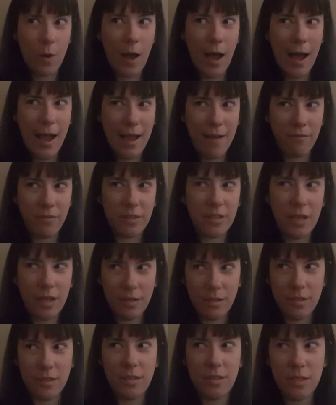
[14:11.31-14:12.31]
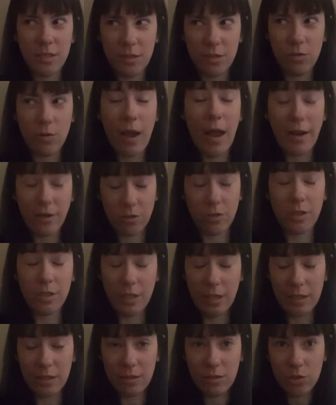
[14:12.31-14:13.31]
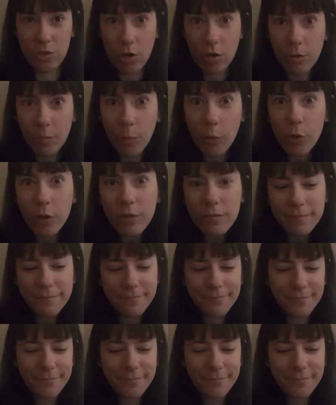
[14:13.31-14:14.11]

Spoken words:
I have a tendency to actually like talk more.